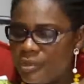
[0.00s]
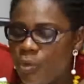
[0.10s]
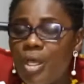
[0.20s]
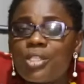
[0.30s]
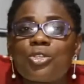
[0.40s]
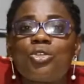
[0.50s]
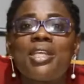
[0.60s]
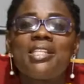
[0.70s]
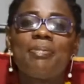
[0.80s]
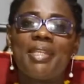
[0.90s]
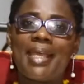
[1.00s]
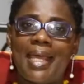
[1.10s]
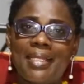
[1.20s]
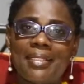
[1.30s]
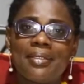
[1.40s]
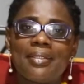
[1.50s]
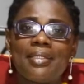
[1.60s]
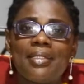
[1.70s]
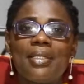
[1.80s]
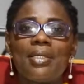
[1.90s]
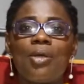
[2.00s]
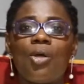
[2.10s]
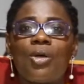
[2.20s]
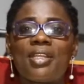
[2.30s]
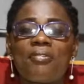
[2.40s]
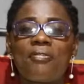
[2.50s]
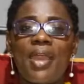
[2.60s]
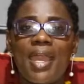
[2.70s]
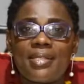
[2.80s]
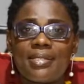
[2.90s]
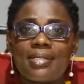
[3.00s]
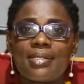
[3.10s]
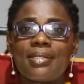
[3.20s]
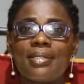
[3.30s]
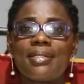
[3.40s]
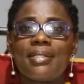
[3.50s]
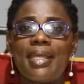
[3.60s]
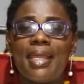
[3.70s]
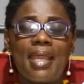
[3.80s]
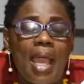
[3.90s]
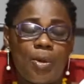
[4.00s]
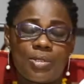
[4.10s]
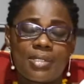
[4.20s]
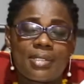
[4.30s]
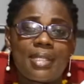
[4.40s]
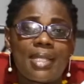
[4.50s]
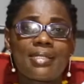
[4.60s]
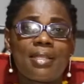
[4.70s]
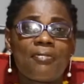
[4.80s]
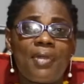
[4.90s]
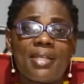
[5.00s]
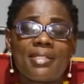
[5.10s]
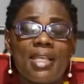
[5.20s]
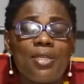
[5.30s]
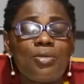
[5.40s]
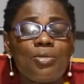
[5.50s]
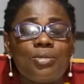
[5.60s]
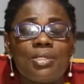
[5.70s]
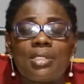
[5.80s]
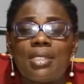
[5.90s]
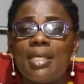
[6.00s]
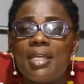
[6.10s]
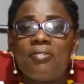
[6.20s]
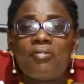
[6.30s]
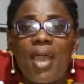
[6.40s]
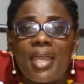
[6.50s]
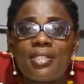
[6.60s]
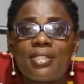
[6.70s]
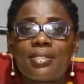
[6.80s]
what shouldn't be done on the first day out. That's the first day you invite